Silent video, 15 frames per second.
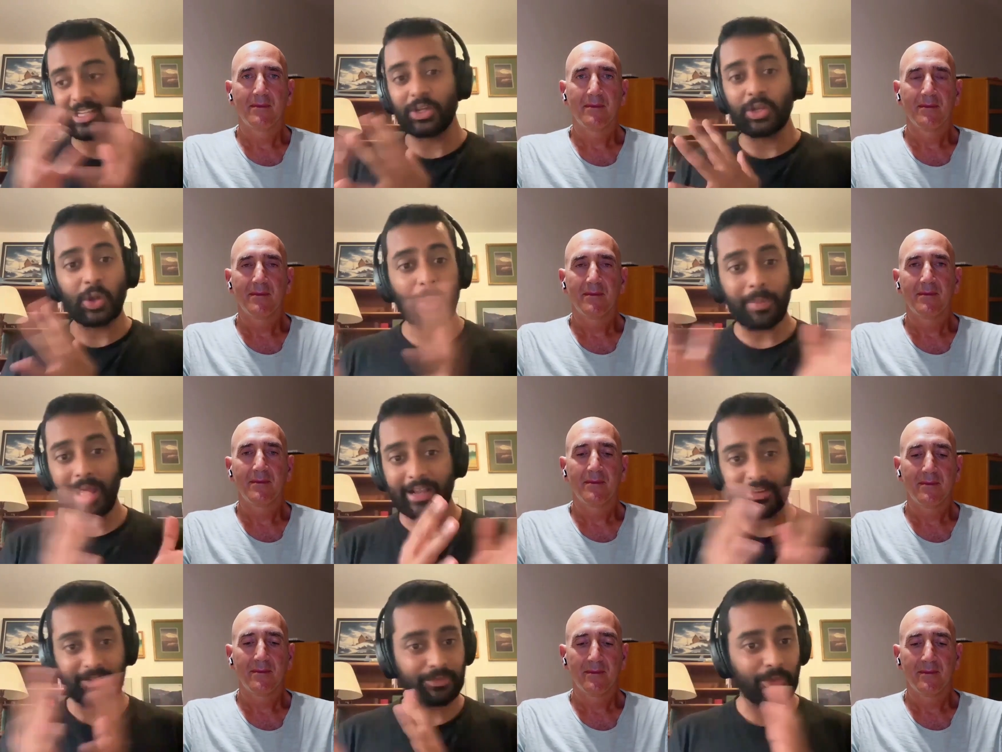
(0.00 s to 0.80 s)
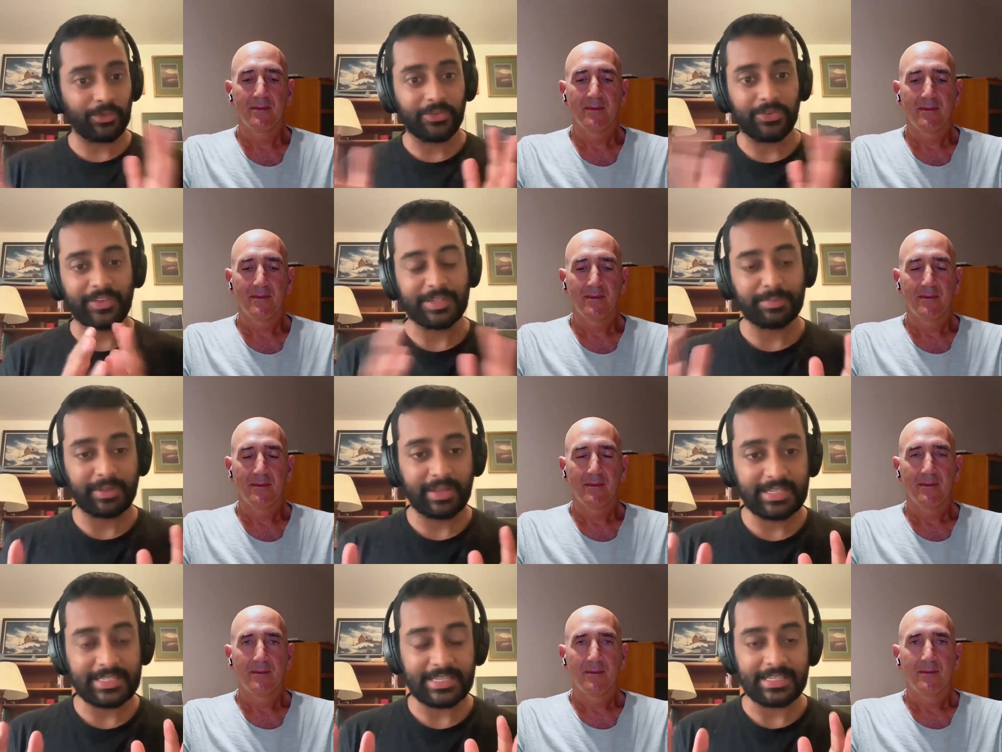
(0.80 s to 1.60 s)
Speaker 1: I can go back and forth to these
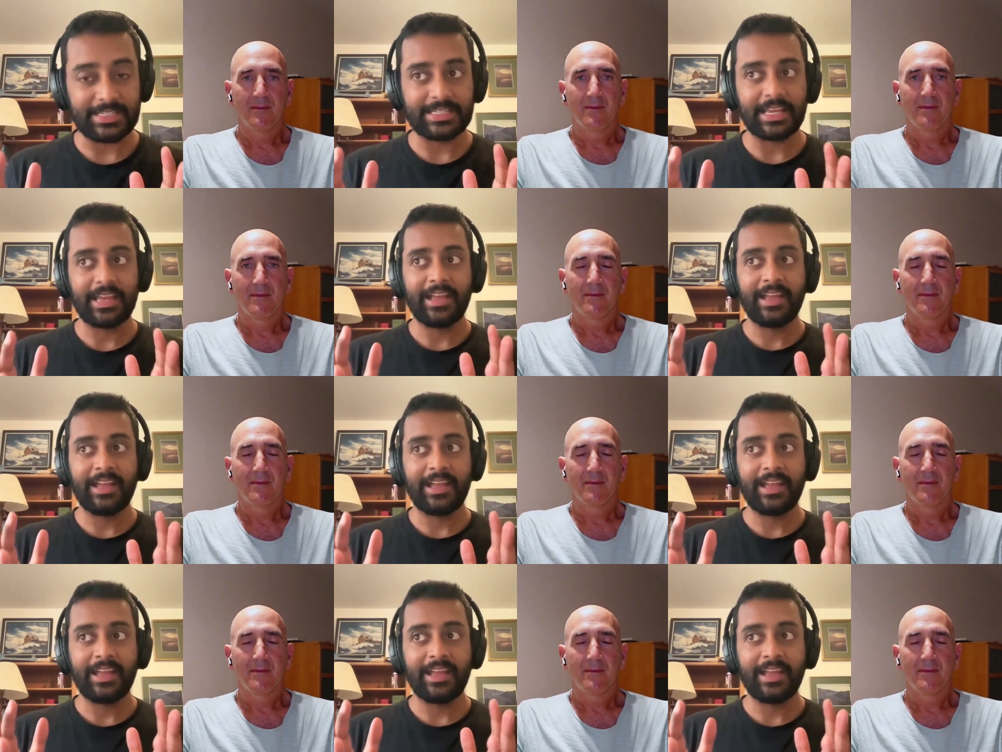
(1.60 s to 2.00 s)
places.